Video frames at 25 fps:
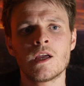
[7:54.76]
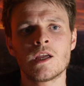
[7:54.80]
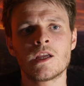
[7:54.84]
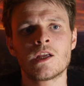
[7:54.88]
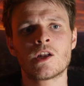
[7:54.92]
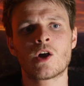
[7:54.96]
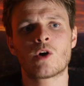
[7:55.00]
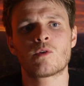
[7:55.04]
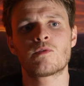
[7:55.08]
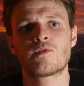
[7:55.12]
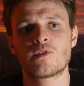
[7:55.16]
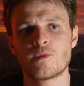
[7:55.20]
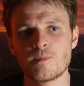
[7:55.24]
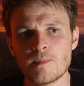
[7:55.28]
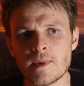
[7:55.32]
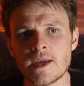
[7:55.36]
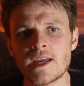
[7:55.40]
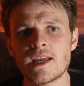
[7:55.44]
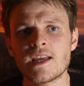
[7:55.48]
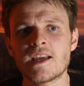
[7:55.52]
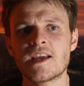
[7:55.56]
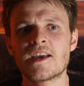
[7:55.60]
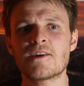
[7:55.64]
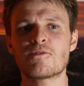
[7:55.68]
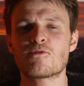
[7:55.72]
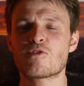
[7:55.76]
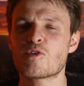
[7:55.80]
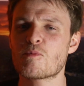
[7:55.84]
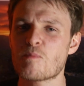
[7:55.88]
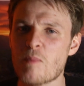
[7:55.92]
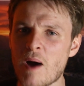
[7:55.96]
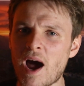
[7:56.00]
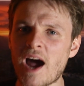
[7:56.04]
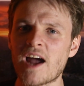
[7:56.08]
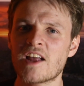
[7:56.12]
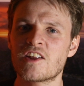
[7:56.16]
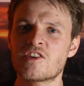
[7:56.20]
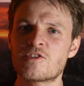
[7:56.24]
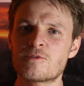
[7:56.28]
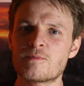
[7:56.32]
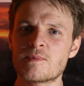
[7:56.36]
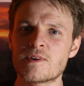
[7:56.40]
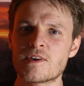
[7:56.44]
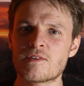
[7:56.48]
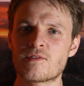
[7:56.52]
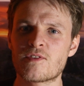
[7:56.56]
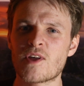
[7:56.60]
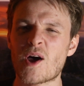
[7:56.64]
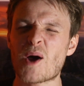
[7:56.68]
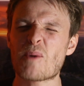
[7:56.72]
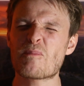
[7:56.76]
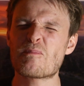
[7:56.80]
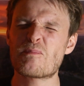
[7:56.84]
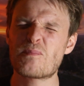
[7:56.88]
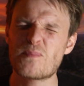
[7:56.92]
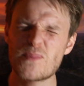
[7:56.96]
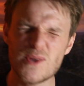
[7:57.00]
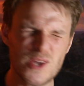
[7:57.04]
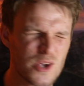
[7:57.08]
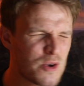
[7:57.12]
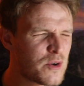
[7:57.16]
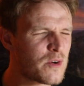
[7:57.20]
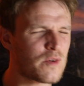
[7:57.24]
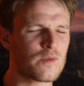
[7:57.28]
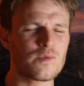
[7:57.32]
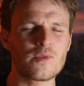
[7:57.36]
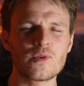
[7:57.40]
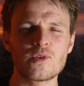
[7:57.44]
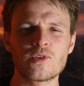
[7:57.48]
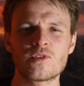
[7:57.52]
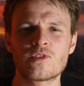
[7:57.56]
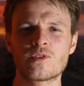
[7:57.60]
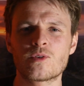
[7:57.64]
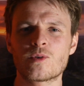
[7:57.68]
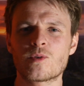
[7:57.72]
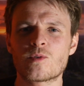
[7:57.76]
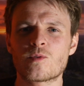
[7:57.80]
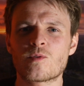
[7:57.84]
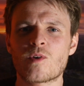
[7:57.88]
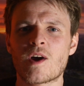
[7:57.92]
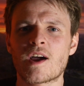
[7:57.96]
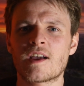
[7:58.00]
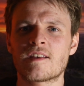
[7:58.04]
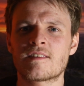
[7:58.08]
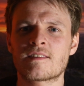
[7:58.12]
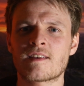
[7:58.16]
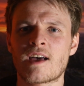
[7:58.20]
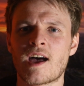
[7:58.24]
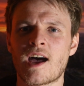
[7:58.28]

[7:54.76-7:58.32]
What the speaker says: you know, for me, it reminds me of that beautiful sunrise